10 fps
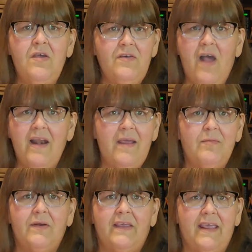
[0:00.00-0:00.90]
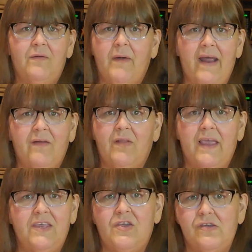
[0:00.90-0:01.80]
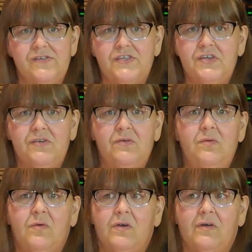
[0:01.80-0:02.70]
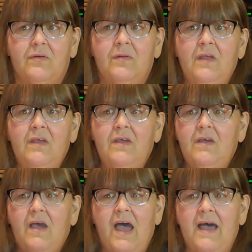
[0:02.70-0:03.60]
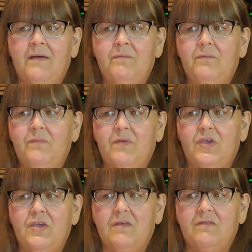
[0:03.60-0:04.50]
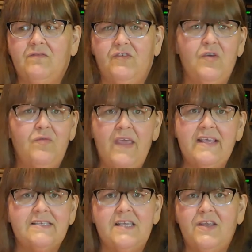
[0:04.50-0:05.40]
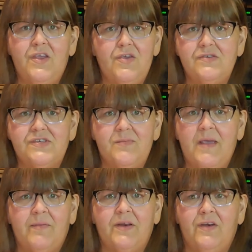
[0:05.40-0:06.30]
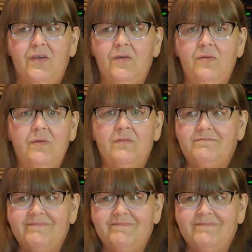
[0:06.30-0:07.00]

not able to get around like you used to, or do things that you used to be able to do.